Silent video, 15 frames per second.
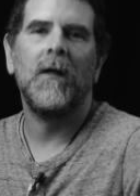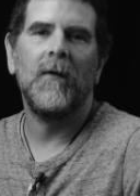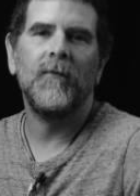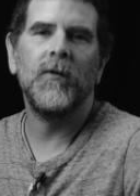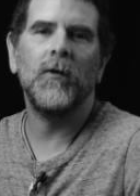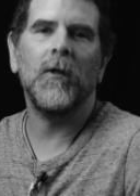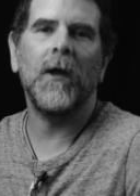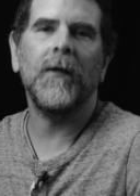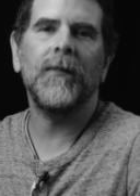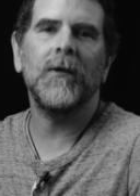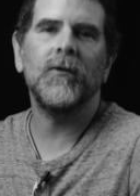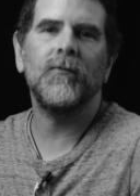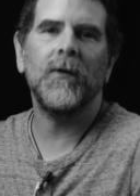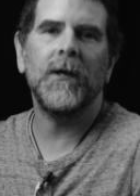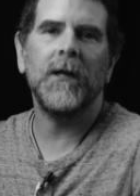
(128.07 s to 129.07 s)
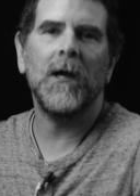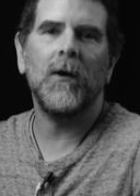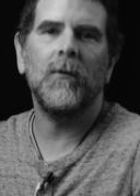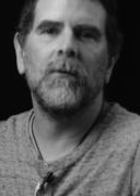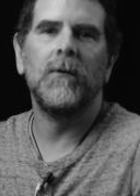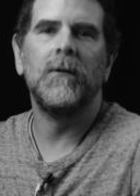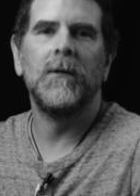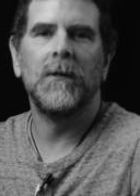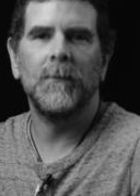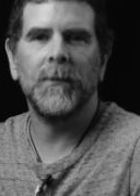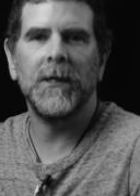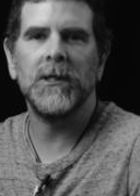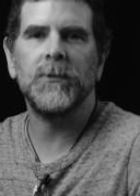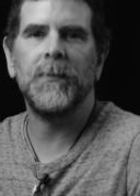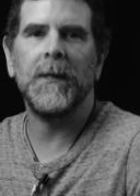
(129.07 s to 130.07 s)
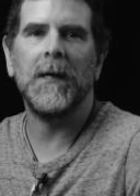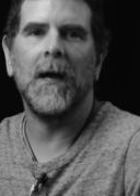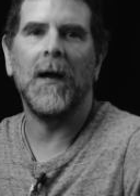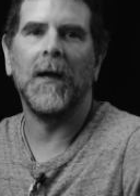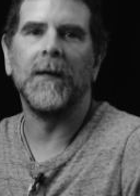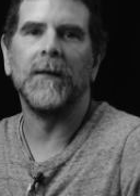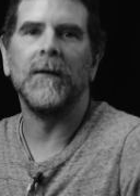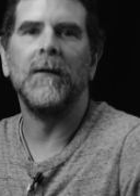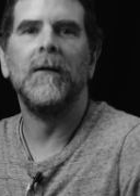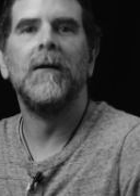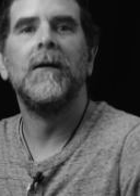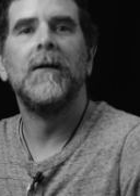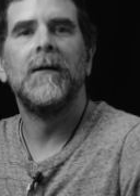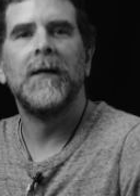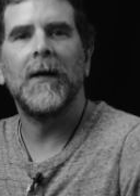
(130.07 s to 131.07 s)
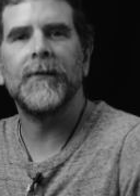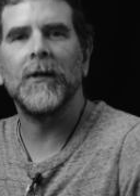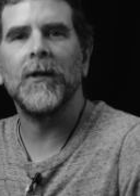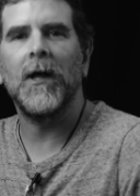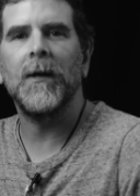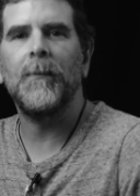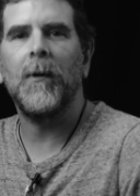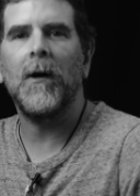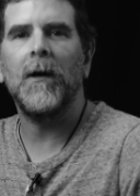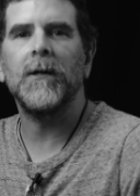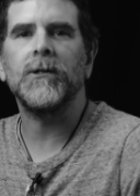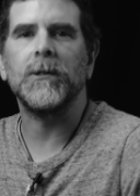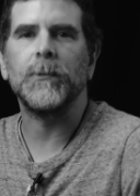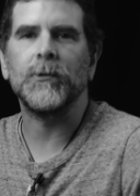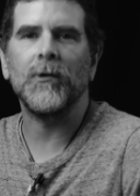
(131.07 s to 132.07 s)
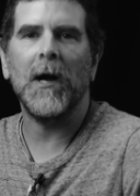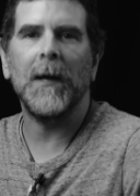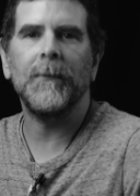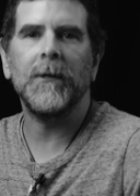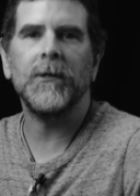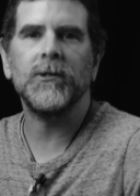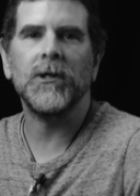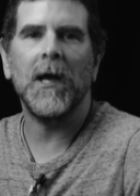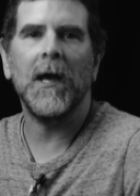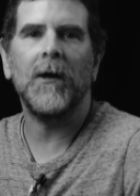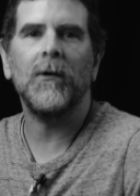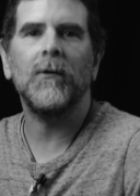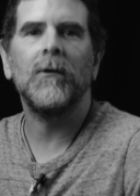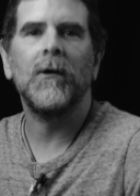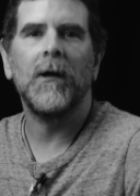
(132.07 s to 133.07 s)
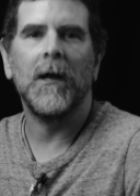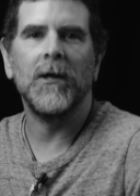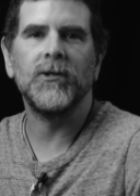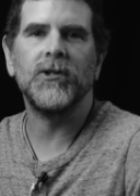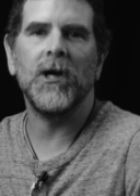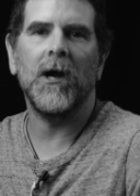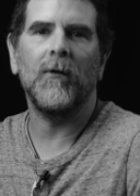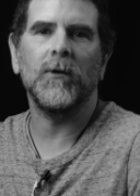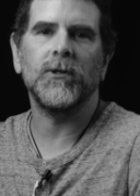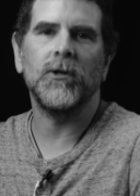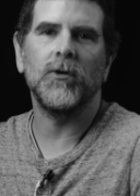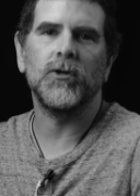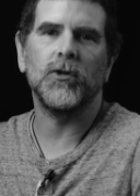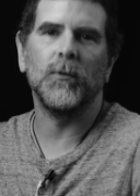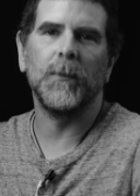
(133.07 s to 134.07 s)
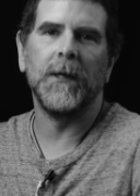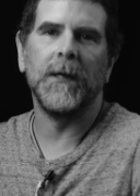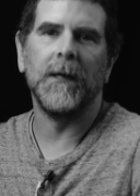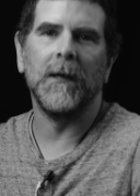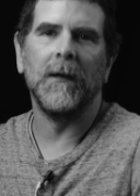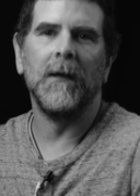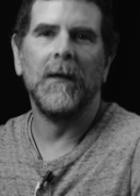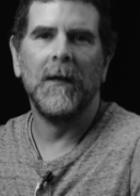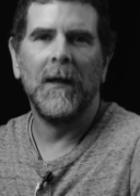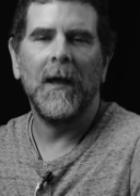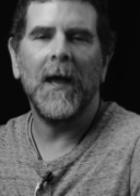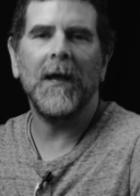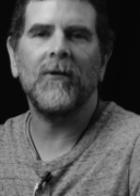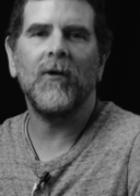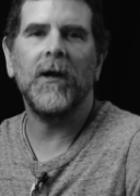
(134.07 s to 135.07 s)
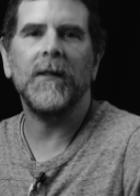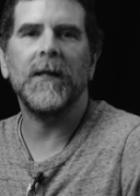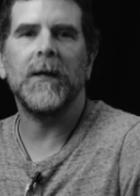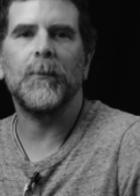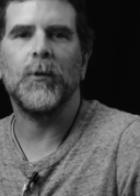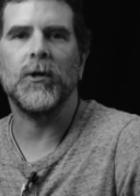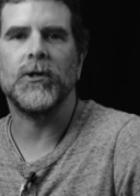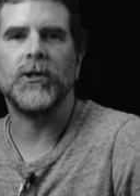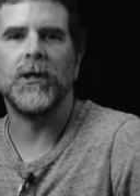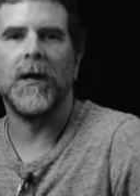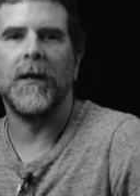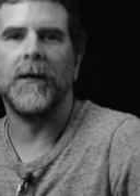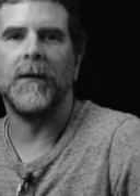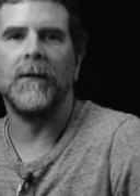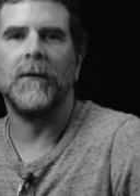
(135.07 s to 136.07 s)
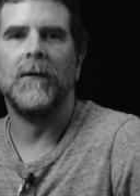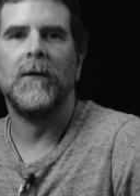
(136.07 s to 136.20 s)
If you like this video, please be kind. Hit the like button, subscribe to the channel, and share on social media. I greatly appreciate it.